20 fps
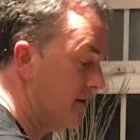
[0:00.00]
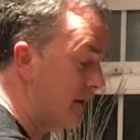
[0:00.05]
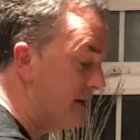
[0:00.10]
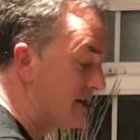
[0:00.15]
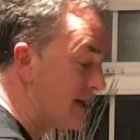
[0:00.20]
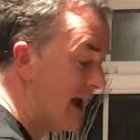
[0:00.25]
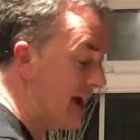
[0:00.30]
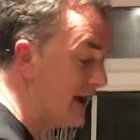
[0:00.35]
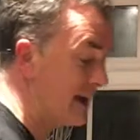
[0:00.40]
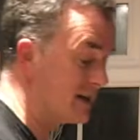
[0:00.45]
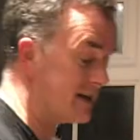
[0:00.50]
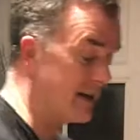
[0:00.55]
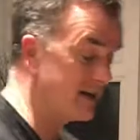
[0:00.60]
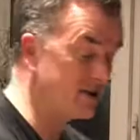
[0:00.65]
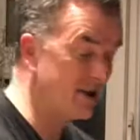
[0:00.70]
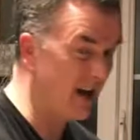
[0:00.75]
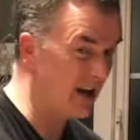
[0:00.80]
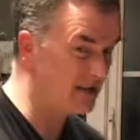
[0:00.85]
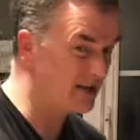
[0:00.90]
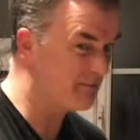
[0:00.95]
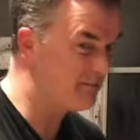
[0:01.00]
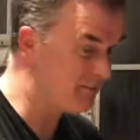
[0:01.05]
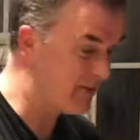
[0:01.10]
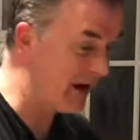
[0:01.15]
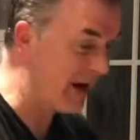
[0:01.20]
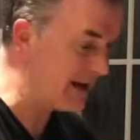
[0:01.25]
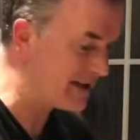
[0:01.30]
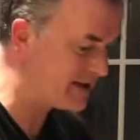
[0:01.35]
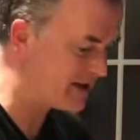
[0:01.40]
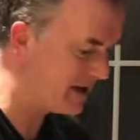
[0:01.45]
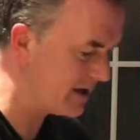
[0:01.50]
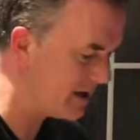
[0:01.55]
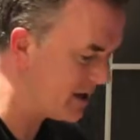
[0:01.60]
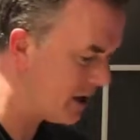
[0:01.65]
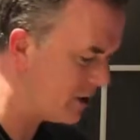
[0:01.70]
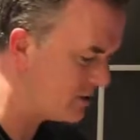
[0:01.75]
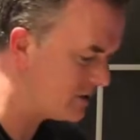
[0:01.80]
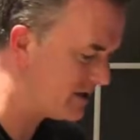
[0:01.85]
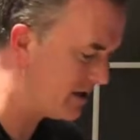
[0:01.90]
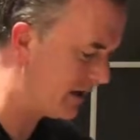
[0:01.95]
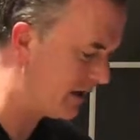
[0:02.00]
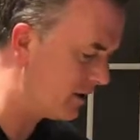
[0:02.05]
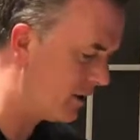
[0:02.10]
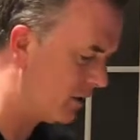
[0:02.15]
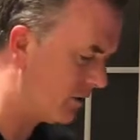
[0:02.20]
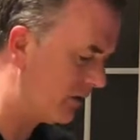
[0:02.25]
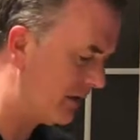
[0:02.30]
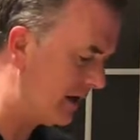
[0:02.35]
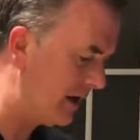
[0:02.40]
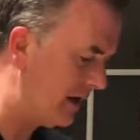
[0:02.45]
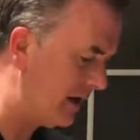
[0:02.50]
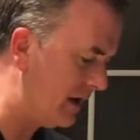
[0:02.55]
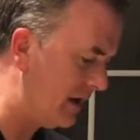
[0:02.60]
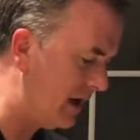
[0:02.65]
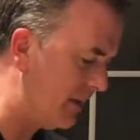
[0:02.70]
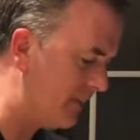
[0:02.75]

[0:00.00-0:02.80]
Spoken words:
this haggis actually has a plastic coating, not the